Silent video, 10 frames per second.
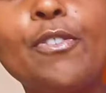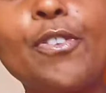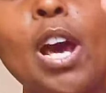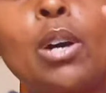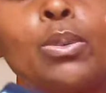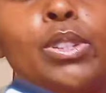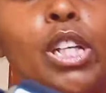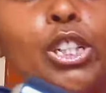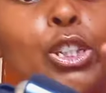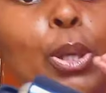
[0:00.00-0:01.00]
round
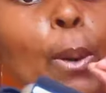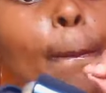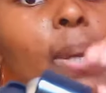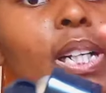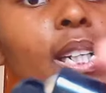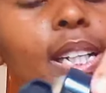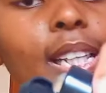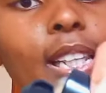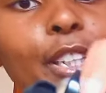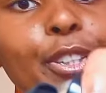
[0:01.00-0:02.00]
knob
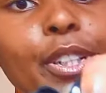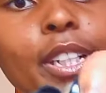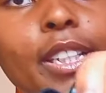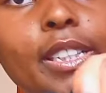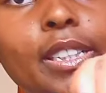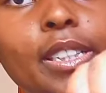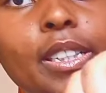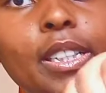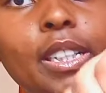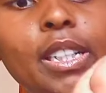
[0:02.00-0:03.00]
that you can
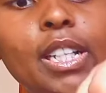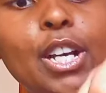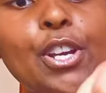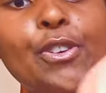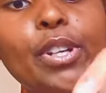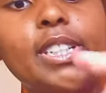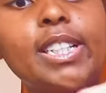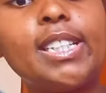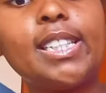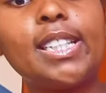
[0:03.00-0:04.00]

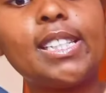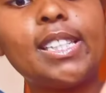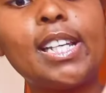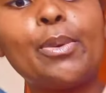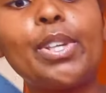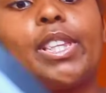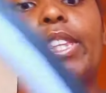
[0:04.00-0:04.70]
rotate this thing with.